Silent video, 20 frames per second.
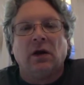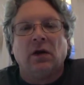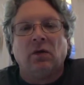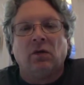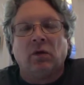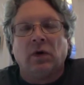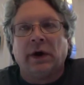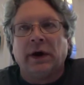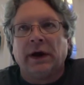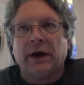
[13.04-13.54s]
the
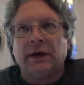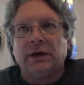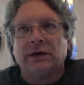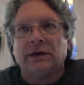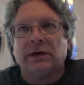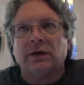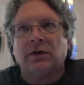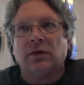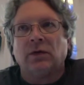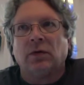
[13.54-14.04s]

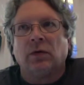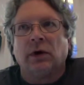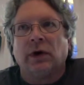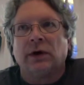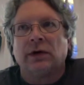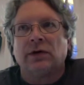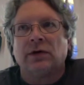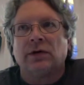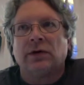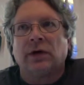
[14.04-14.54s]
ways in
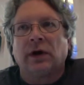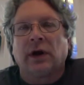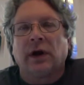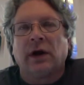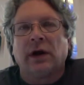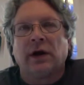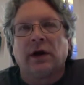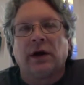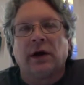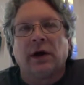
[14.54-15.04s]
which
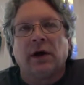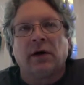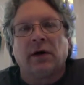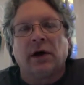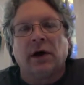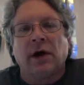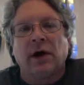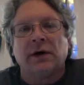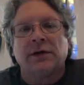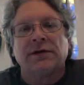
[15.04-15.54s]
uh, our
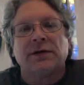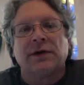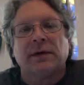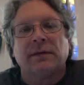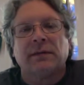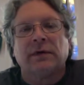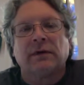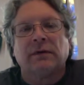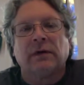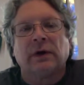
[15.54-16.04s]

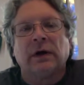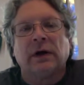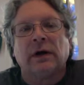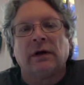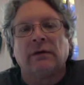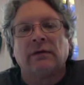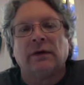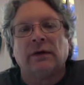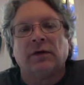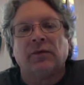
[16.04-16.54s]
concepts of
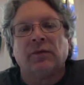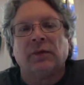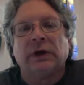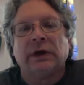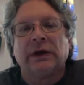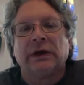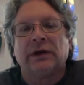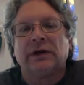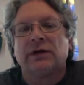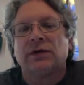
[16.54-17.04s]
love have
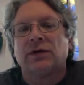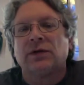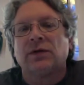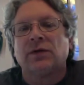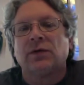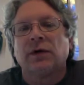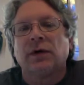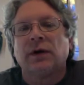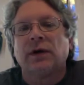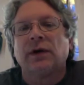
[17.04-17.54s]
been
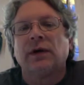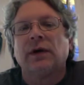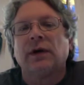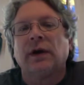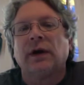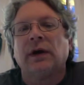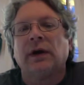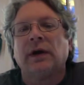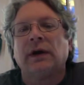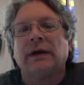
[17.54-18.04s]
distorted
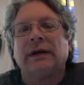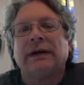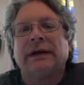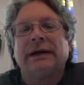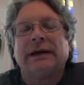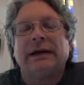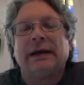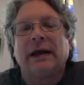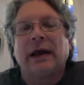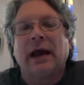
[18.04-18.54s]

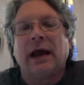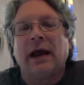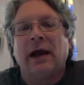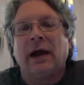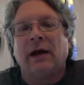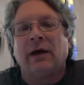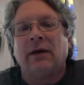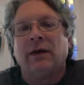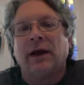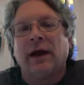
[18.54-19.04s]
and
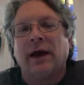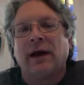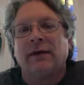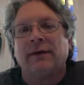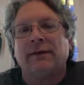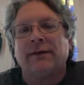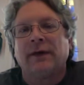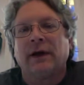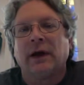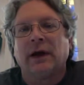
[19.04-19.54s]
how that
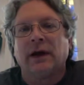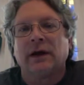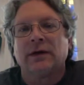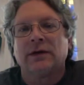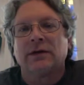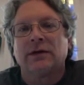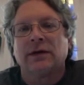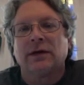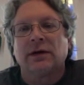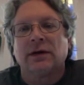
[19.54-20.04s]

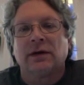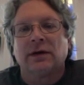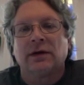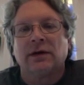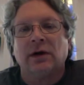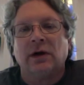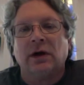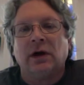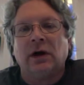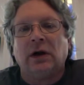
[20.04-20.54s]
affects
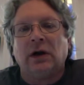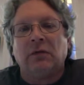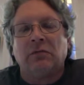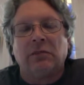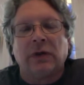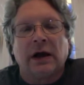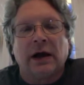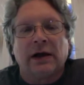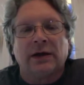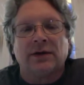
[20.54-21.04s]
the
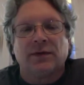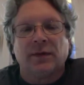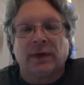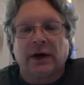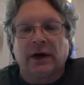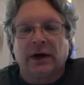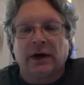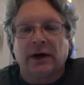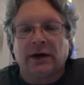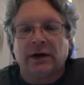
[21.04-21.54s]

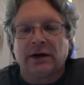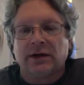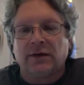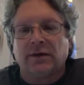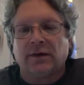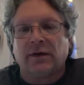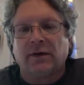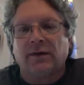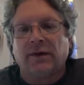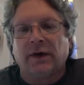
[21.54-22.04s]
possibilities
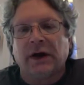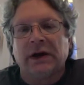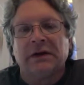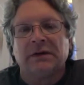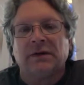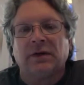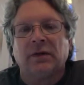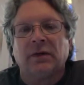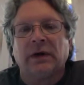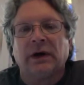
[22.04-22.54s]
for
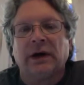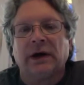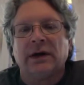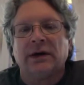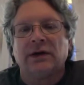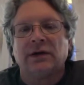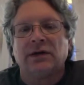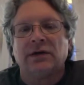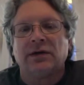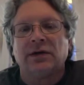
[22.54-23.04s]
faithful
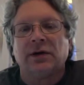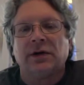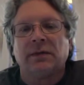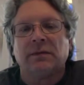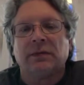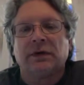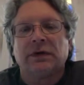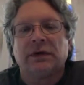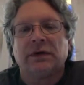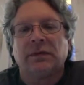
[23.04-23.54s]

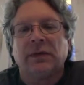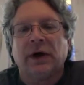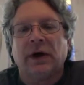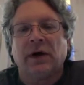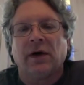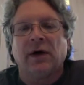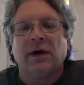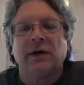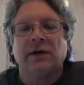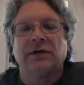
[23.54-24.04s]
relationships and
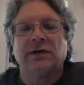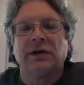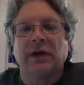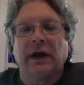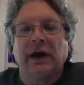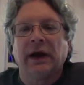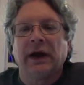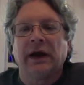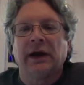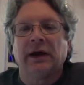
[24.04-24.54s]

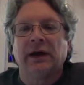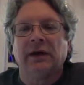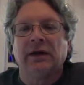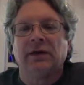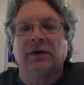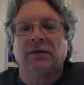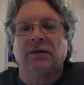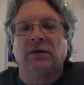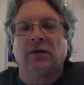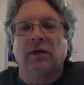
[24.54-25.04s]
marriage
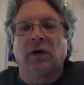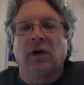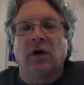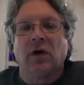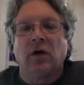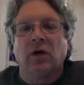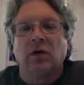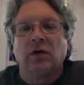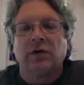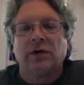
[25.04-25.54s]
and for
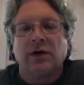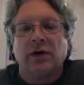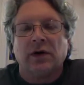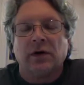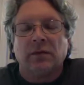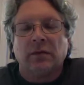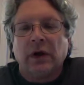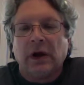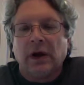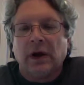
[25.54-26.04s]
long
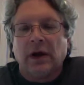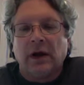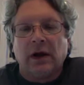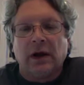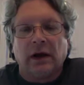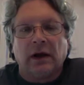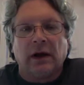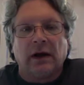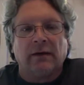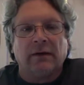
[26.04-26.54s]
term
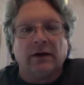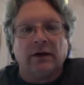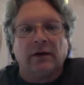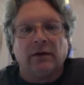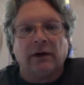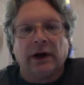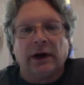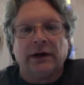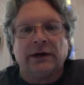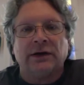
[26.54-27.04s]
loving
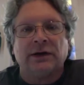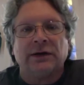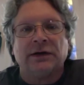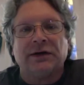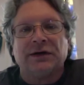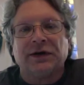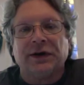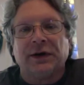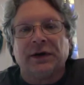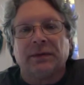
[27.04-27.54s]

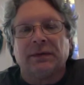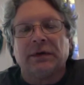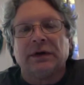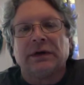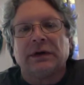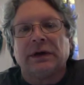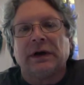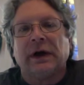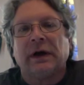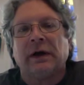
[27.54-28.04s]

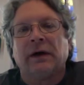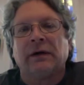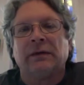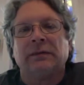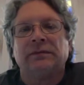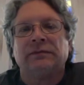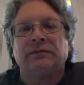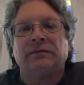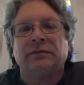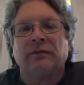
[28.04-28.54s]
relationships.
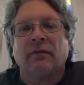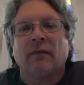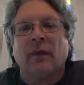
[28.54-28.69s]
Um,